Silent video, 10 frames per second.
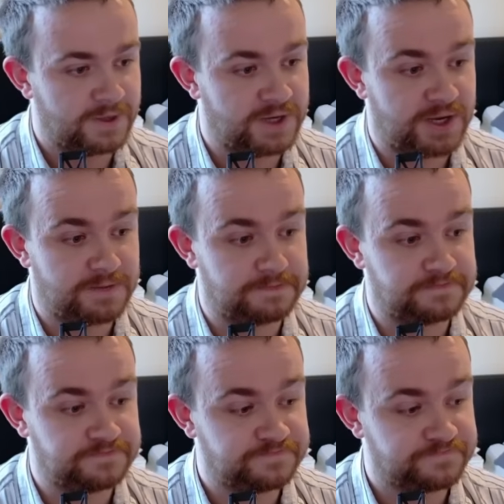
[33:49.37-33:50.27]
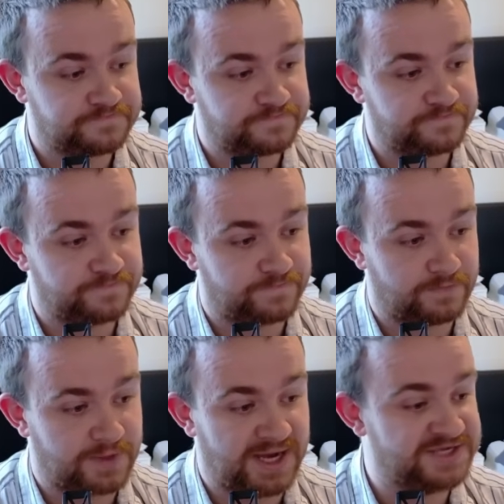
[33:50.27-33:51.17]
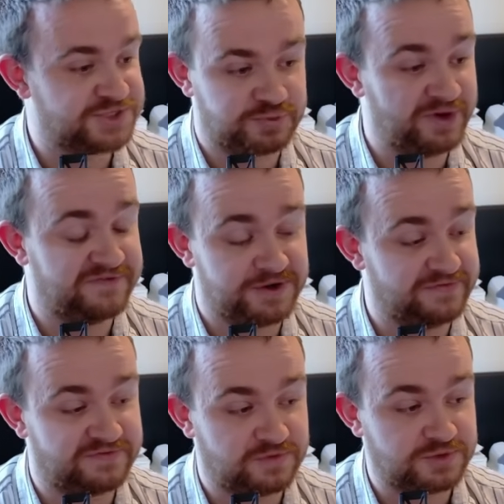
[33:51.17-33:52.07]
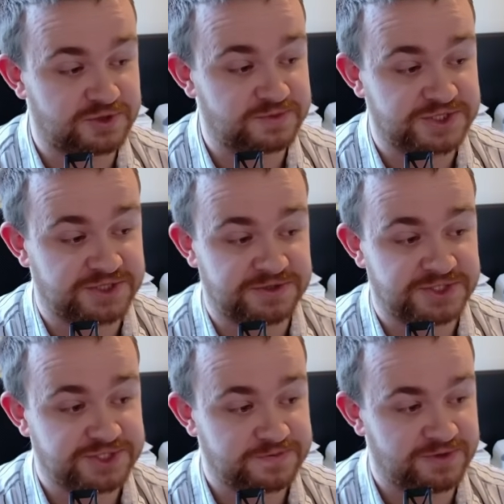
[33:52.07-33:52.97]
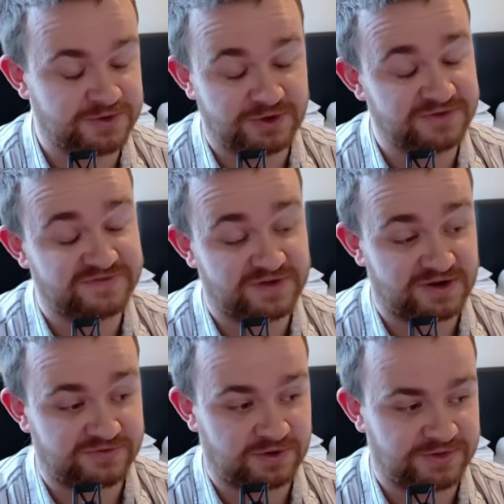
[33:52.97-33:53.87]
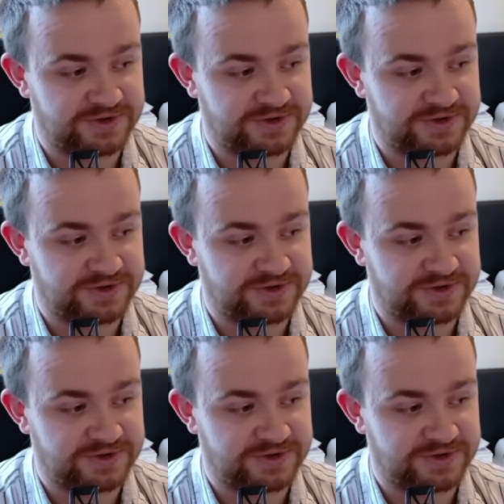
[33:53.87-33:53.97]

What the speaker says: And just whiffing on 4 Dom was huge. Or on 5, rather.